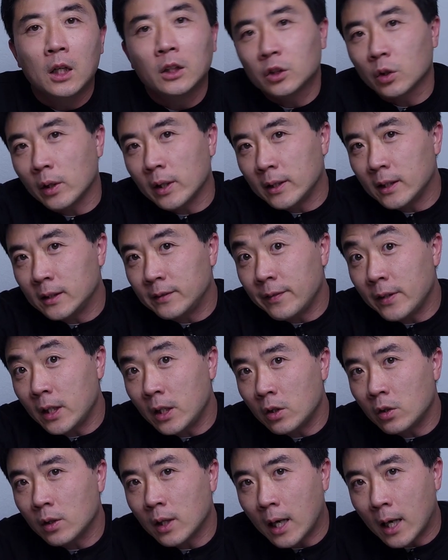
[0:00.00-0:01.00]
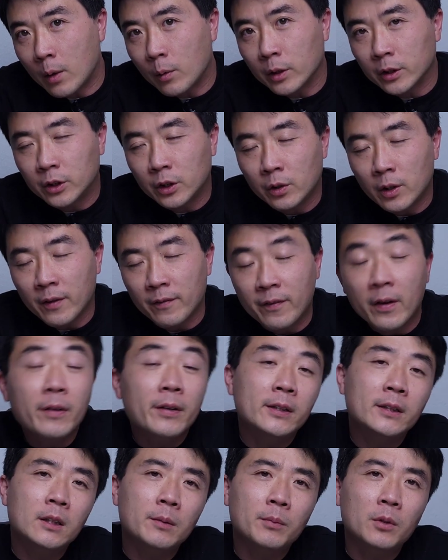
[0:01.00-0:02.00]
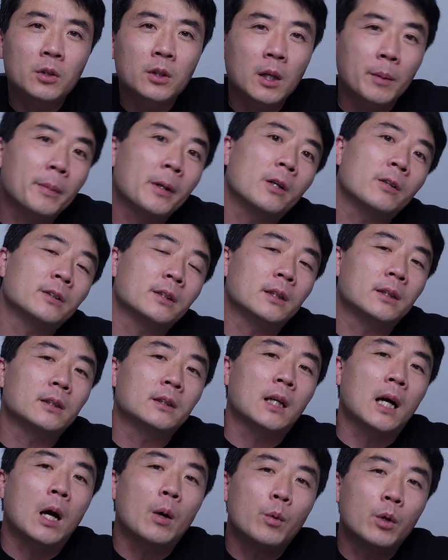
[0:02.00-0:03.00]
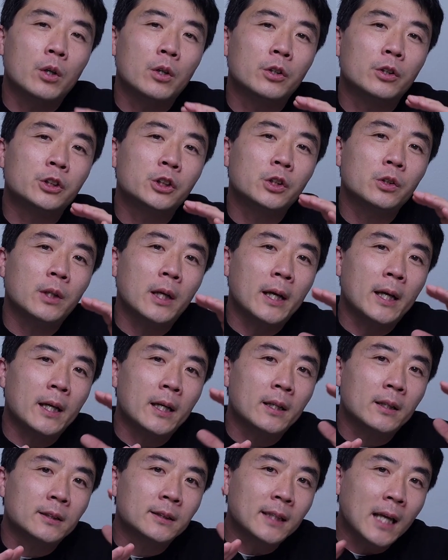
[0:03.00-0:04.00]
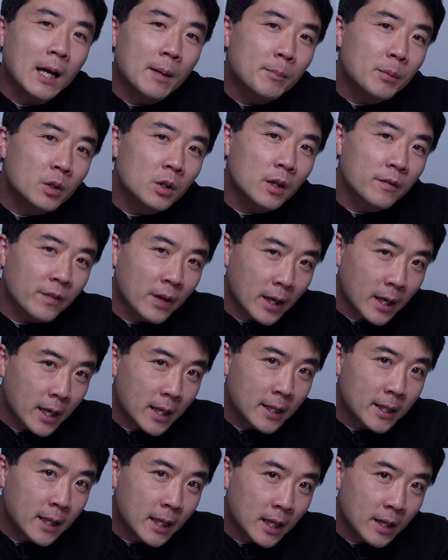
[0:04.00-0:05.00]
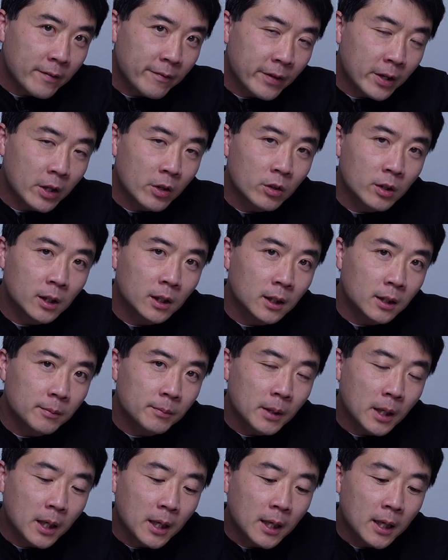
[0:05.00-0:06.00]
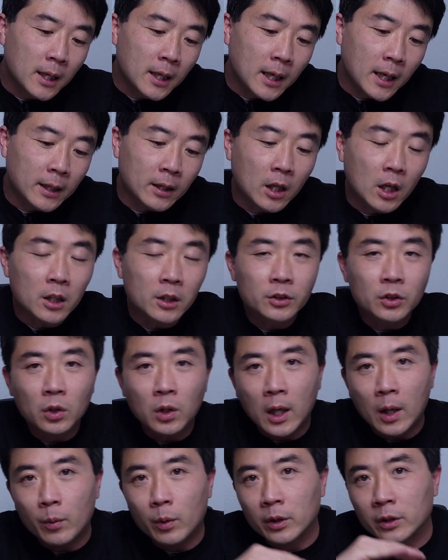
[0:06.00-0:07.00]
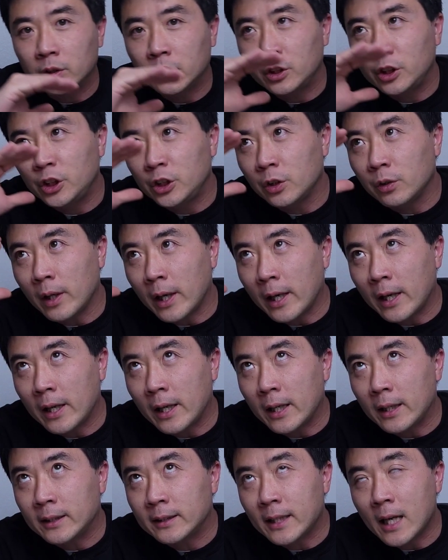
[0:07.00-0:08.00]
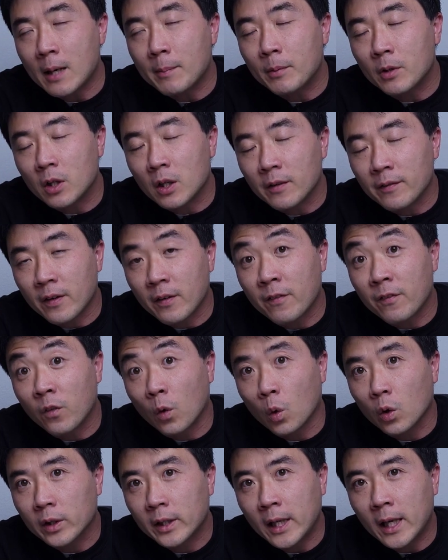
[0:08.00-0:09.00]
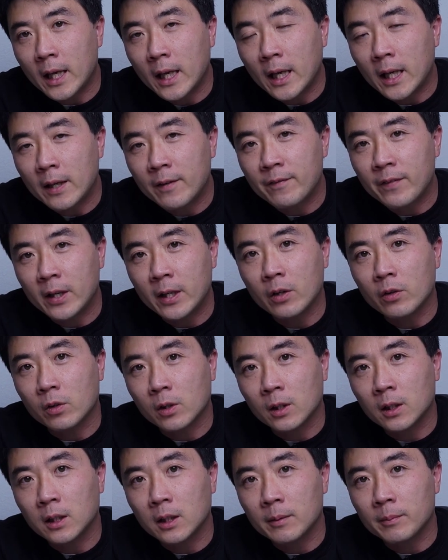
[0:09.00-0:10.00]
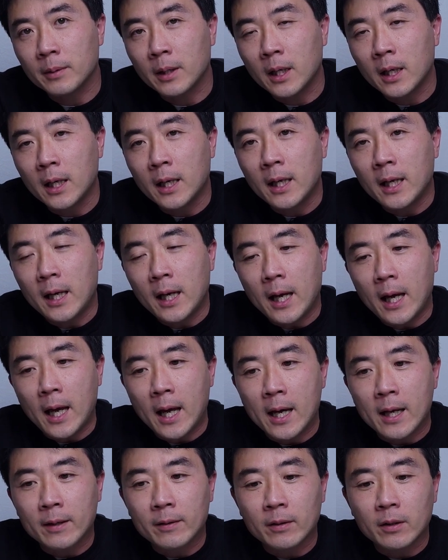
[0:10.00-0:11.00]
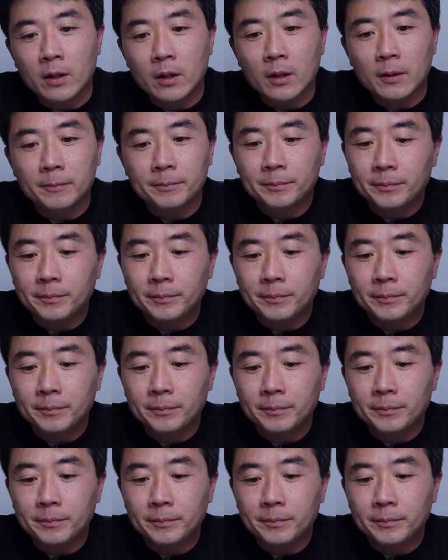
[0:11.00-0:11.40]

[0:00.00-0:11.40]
so in this video, I will do a very simple comparison. I will shoot a sample of an 8K video clip and also I will shoot a sample of a 4K video clip and